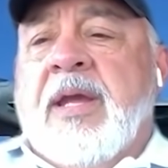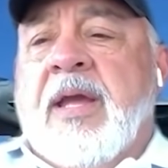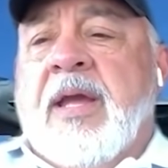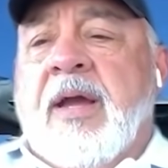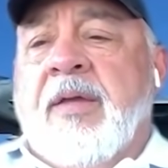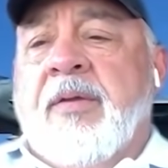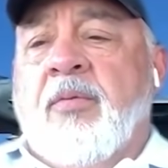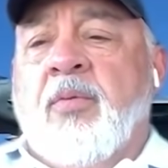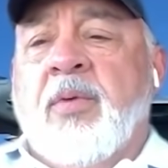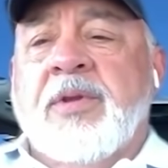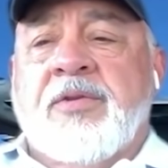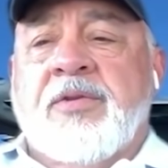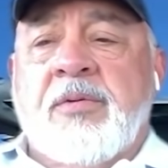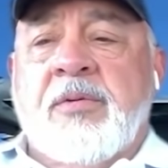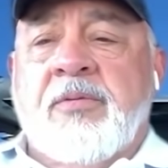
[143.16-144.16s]
uh,
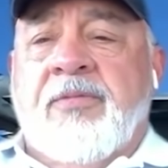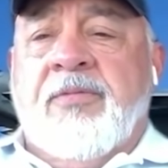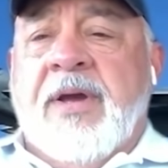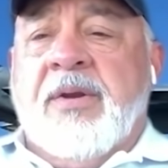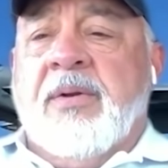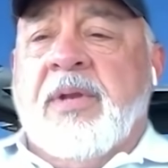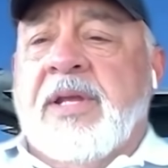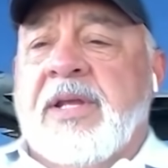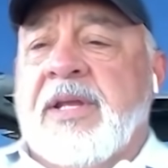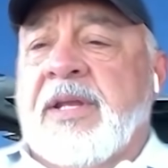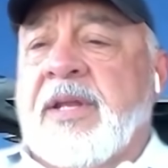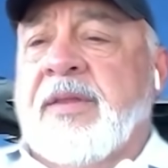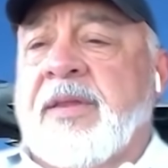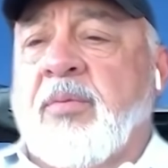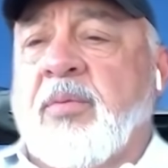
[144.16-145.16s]
went through fighter
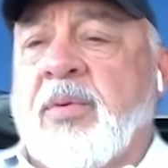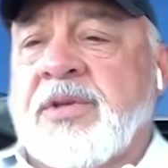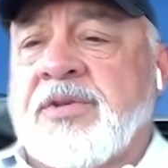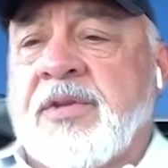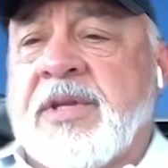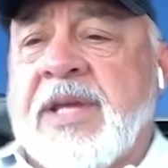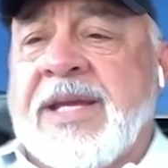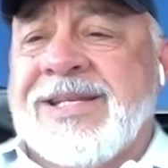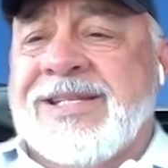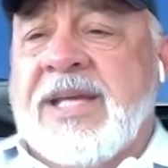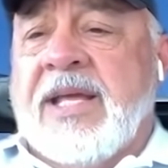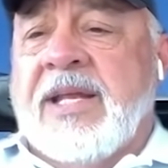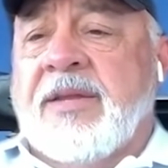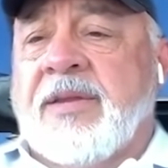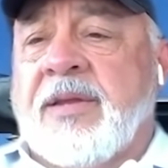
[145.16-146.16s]
lead-in, and then went to the A
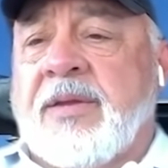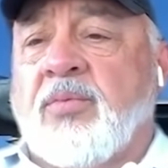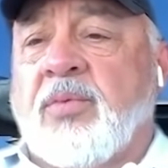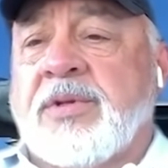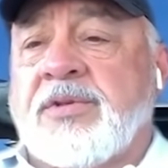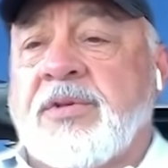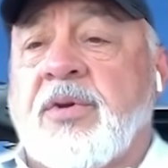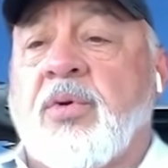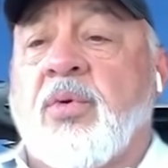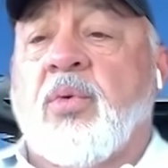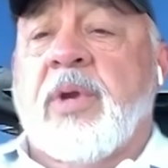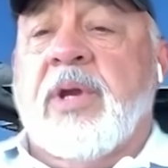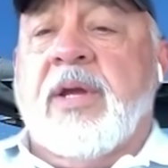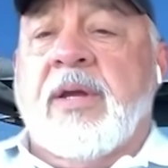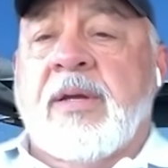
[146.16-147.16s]
ten, and then went to
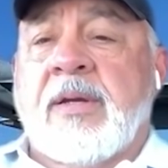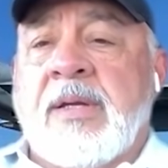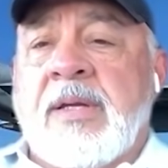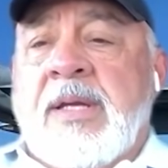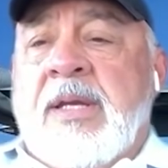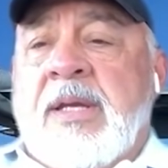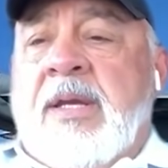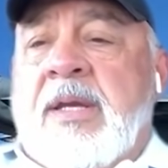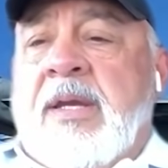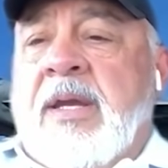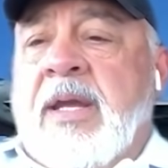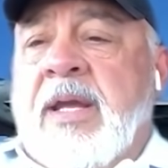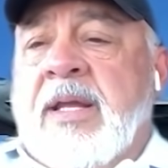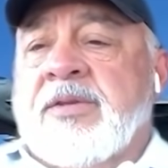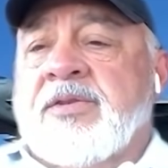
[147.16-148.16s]
Korea.
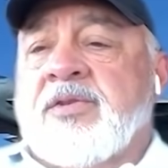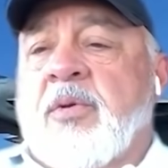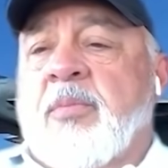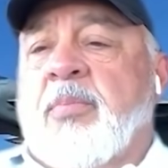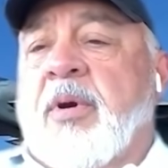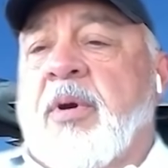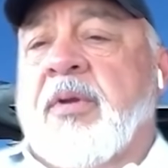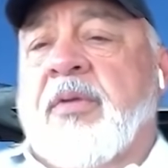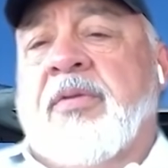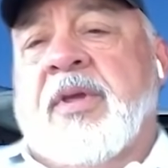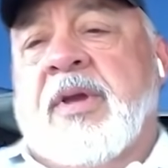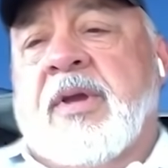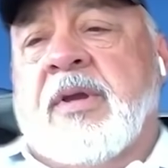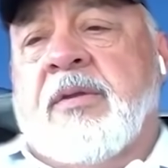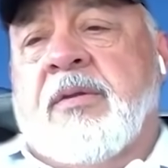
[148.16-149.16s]
And so part of
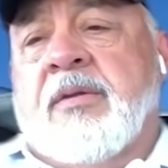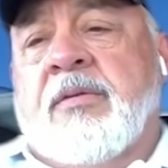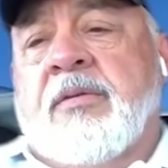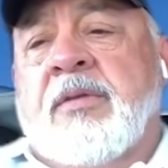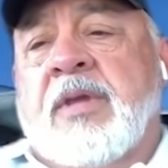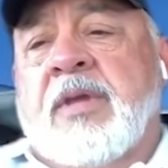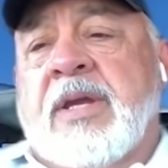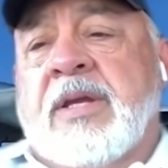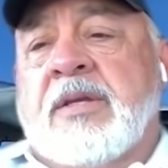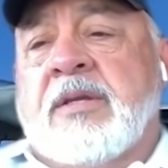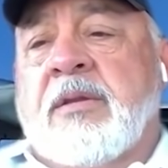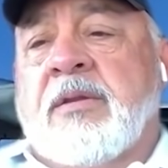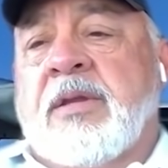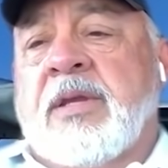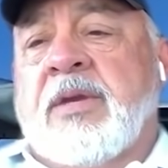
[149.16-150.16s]
the, the,
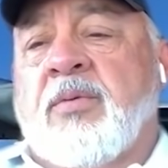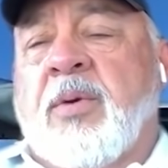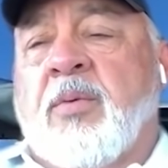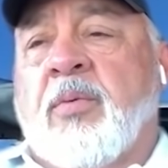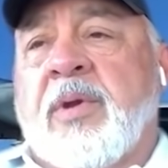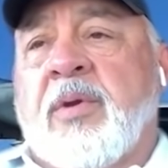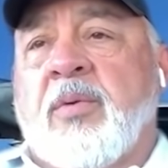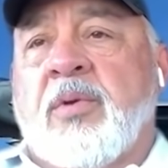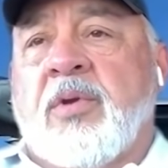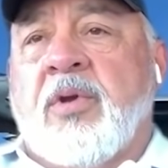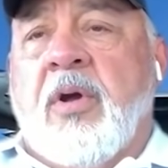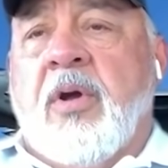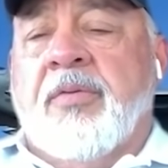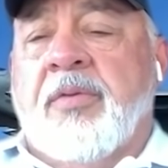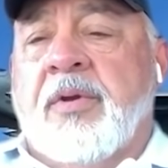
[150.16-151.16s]
the, what we would
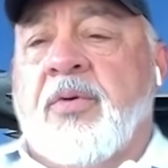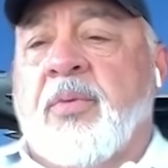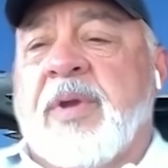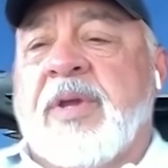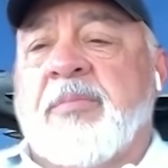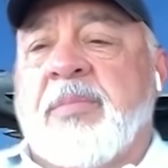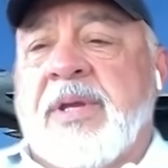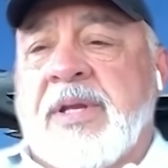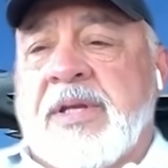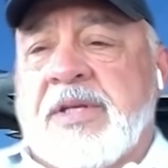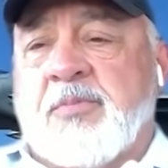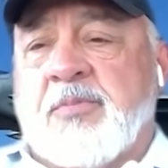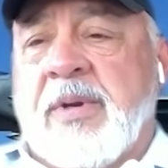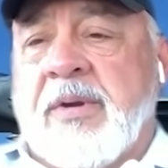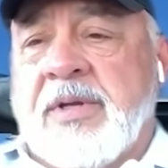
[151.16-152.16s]
call the green bean
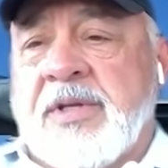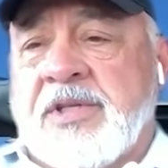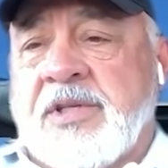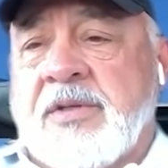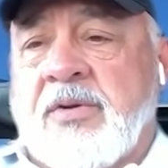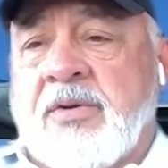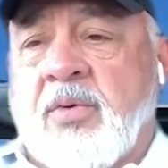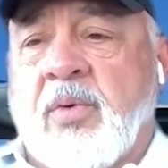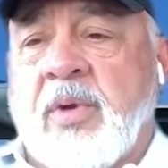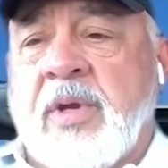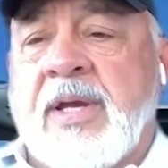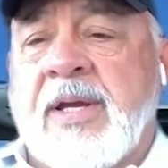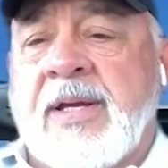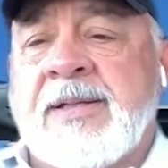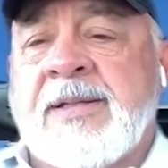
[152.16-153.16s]
experience in
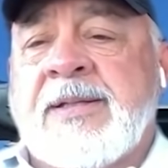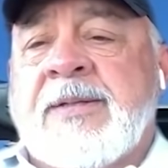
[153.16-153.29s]
Korea